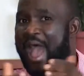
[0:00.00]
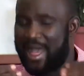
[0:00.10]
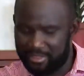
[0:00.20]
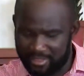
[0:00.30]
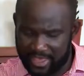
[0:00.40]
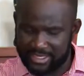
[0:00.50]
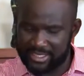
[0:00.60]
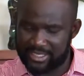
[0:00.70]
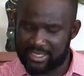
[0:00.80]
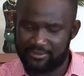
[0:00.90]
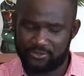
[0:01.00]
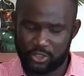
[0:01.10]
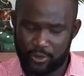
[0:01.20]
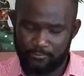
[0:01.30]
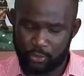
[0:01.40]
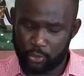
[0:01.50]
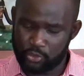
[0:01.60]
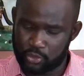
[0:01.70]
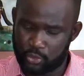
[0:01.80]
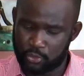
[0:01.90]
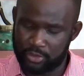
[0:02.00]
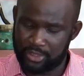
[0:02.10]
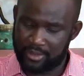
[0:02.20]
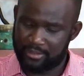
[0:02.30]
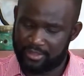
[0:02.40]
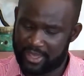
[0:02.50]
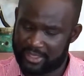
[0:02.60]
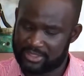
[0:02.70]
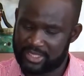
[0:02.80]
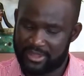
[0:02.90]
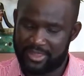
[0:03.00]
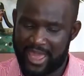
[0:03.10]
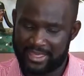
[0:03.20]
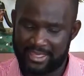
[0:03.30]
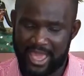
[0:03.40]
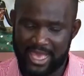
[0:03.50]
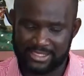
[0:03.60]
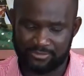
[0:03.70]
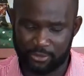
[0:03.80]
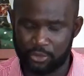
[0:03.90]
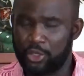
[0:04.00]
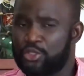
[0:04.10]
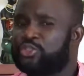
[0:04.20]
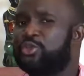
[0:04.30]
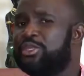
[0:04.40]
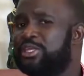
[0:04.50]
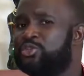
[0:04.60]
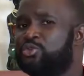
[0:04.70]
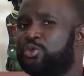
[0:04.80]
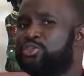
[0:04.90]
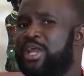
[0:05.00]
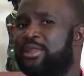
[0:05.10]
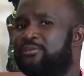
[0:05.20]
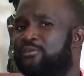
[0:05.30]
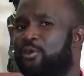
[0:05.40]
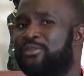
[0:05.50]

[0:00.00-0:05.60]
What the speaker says: and then he gives those good things that he has for you. So you need to know, child of God,